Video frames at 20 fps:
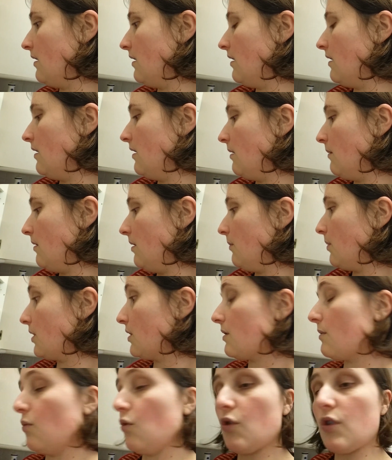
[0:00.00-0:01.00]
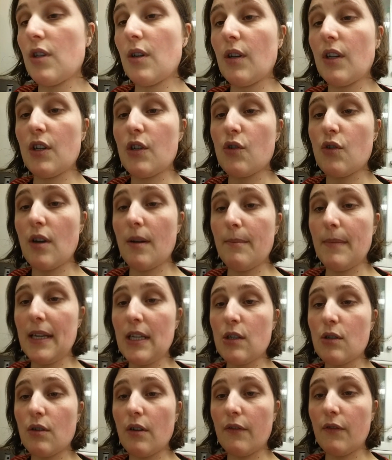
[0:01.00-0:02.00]
because I'm also going to try and
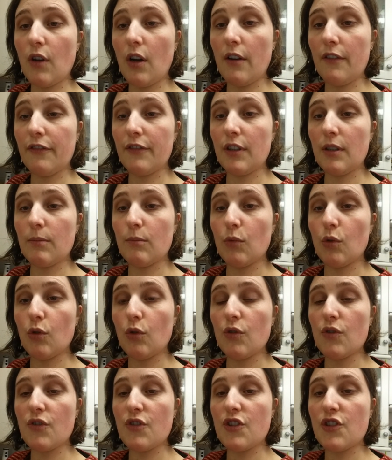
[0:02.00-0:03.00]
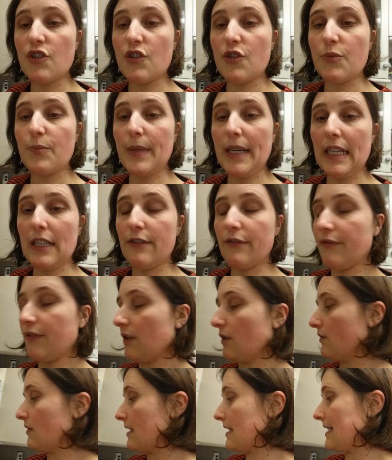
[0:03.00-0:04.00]
make sure I've got a few more speed
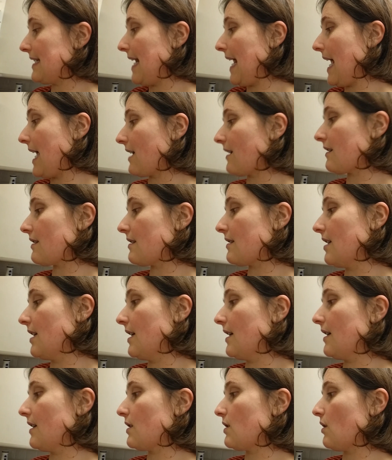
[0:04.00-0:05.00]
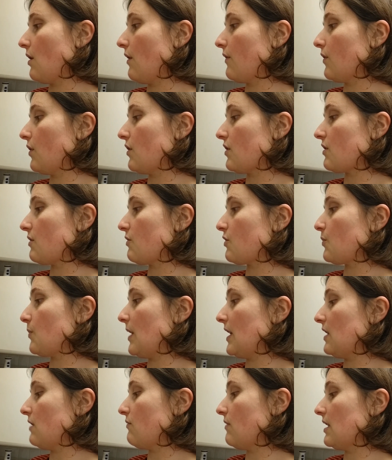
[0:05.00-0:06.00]
food snacks. So I've got some
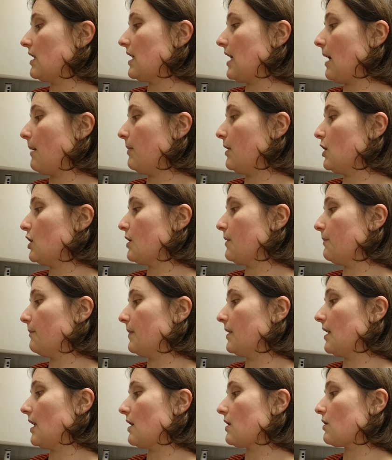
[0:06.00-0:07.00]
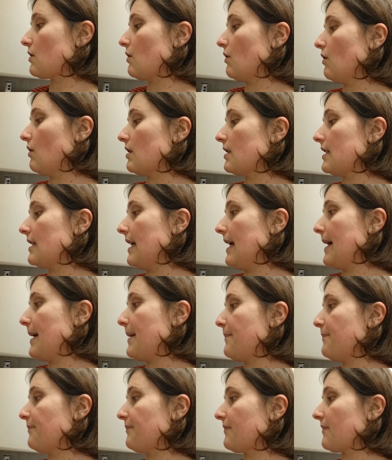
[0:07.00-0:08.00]
spiced red cabbage, and that's got
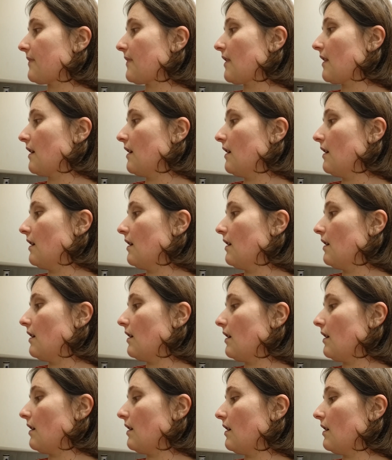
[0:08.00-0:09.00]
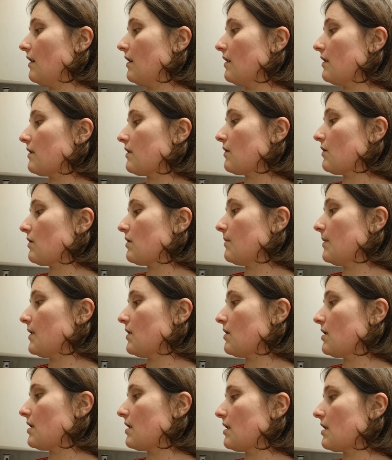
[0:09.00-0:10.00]
it's got some
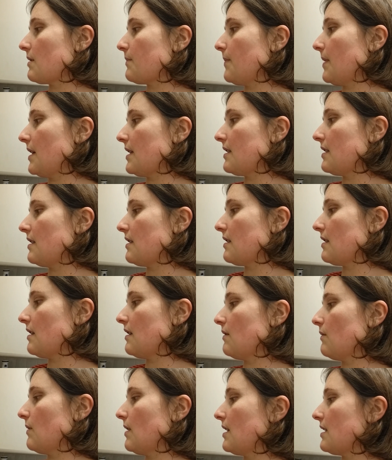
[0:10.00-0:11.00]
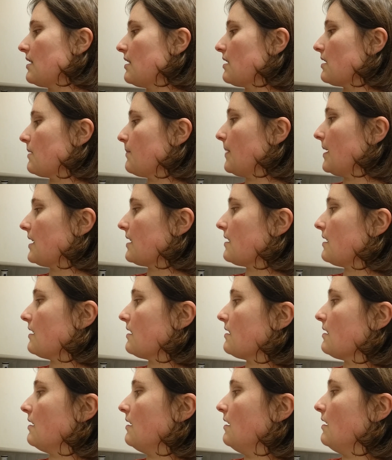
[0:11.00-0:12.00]
interesting spices in. Where's its
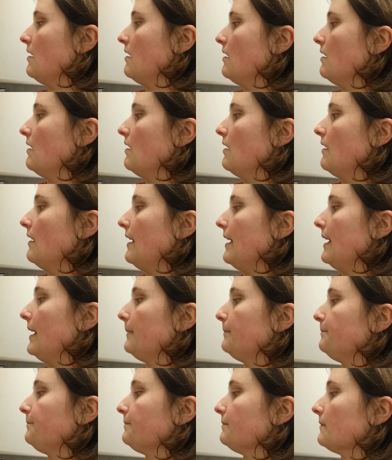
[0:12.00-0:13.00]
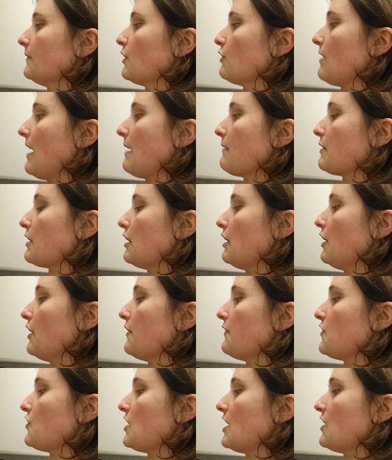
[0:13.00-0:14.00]
spices? Ground
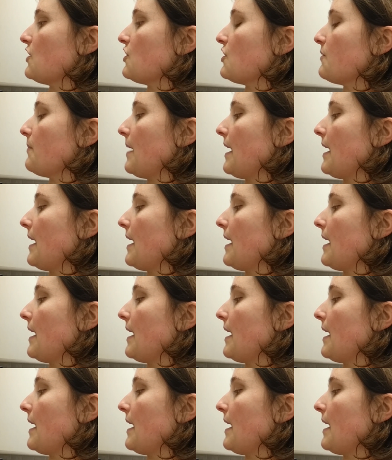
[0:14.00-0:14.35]
cloves, ginger